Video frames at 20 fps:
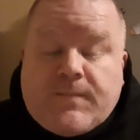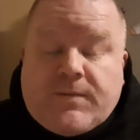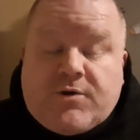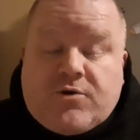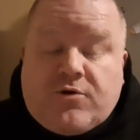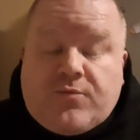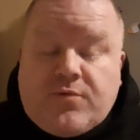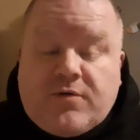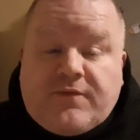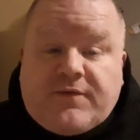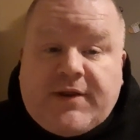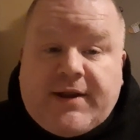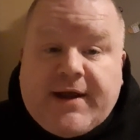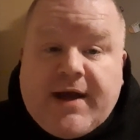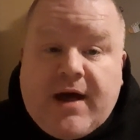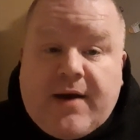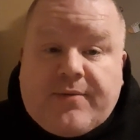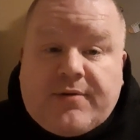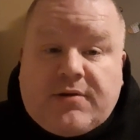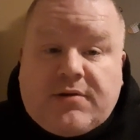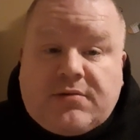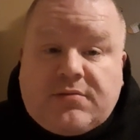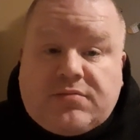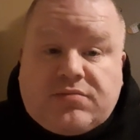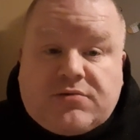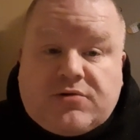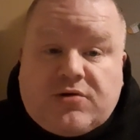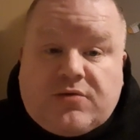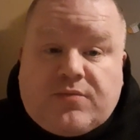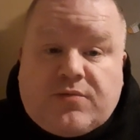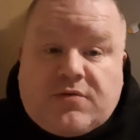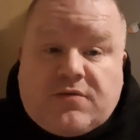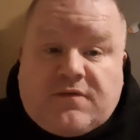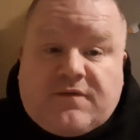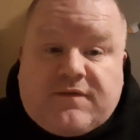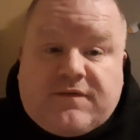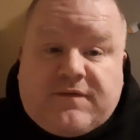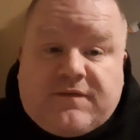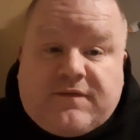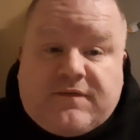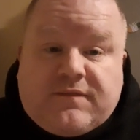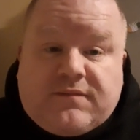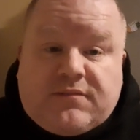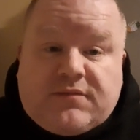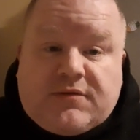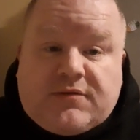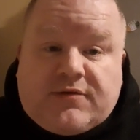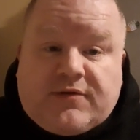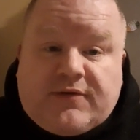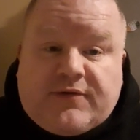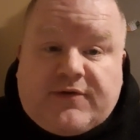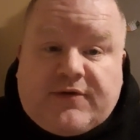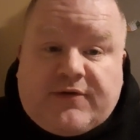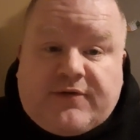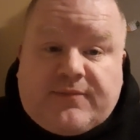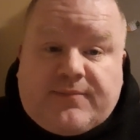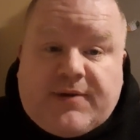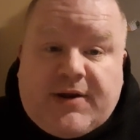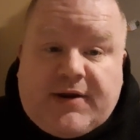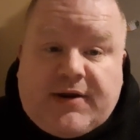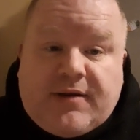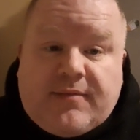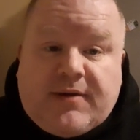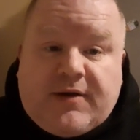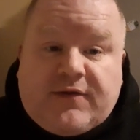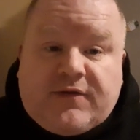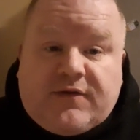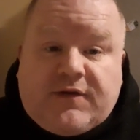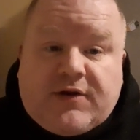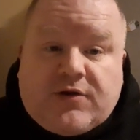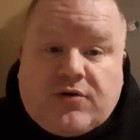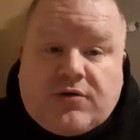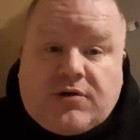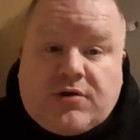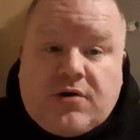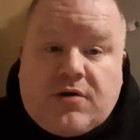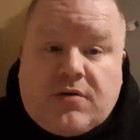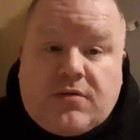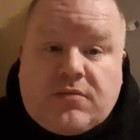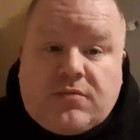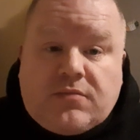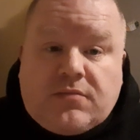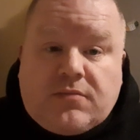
Could move to the capital, could move, there's just plenty of places he could go.